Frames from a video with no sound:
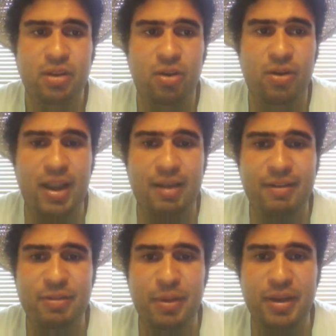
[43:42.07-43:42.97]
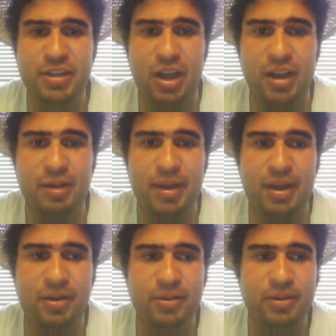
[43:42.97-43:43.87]
or have everybody talk
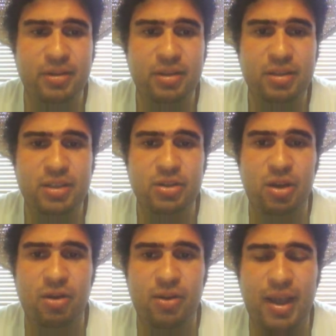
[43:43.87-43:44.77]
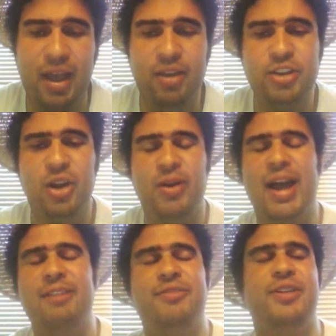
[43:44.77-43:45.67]
about, hell, what
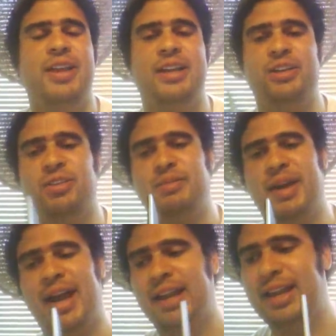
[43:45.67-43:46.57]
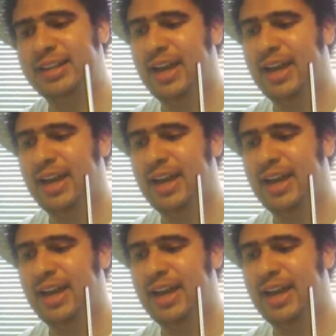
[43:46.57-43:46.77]
I feel like doing, man? I